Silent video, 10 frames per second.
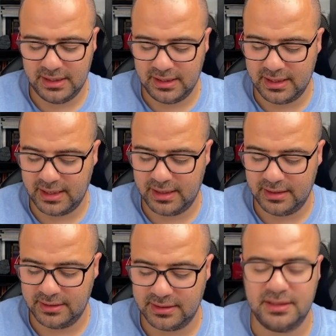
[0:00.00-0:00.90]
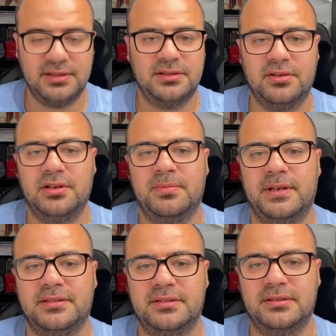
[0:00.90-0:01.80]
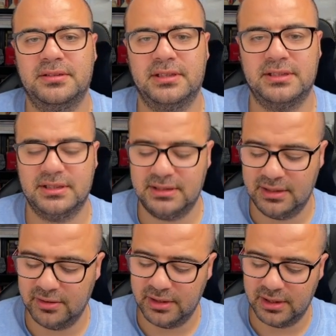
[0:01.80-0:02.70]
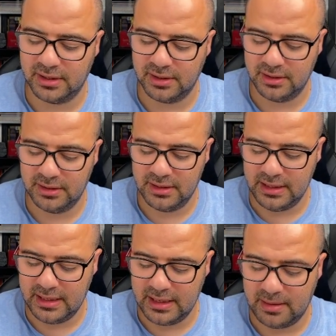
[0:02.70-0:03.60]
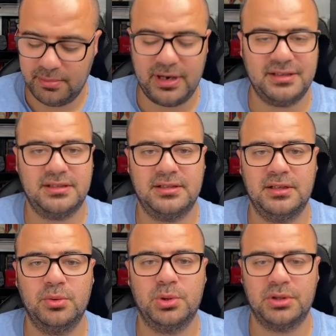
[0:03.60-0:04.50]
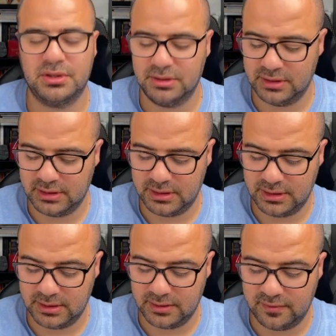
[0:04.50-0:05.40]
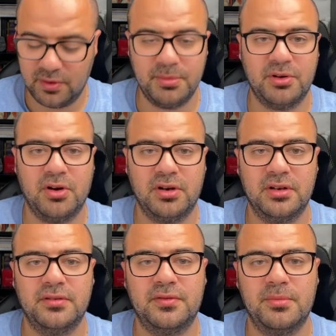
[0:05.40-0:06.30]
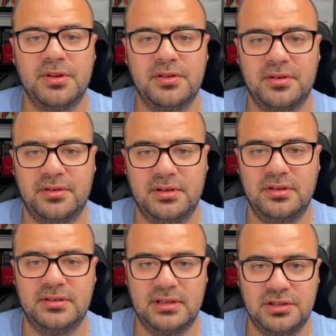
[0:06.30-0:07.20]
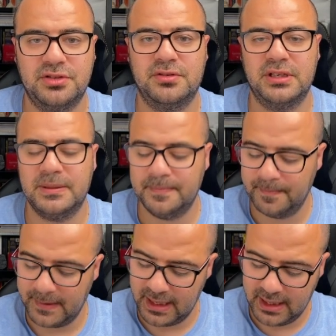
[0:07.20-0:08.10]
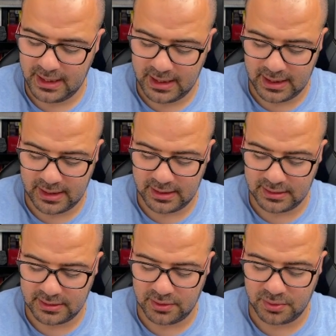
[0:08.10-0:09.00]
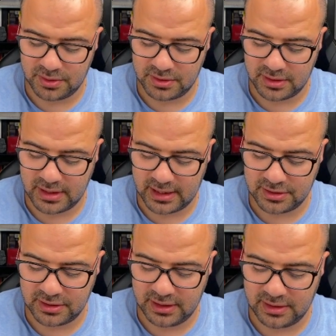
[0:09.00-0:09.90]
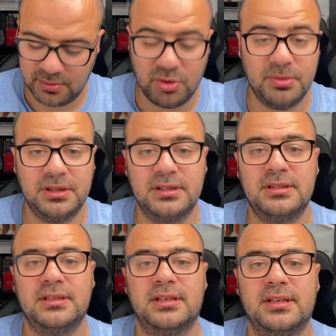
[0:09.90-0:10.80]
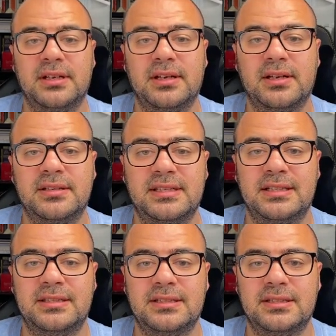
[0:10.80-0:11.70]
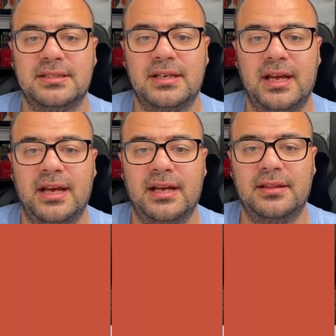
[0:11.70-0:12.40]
that is a historic pattern existing on a brass ewer from Iraq from the 13th century. And this ewer actually at the moment sits at